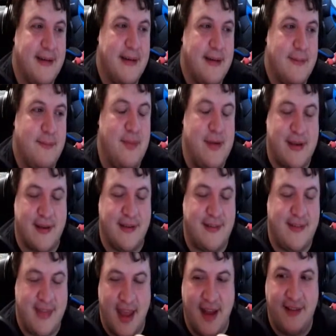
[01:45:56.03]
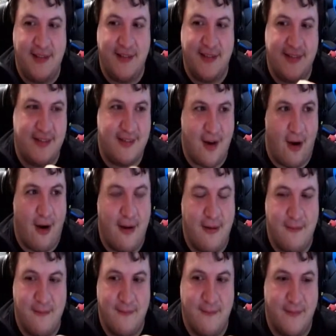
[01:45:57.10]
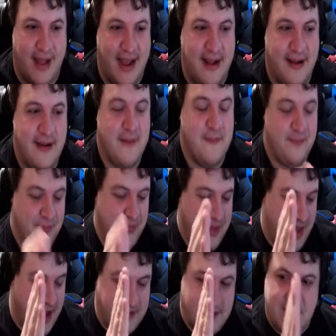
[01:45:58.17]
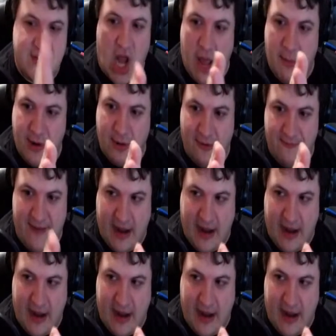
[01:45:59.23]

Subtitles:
because things just start, like, it's a domino effect.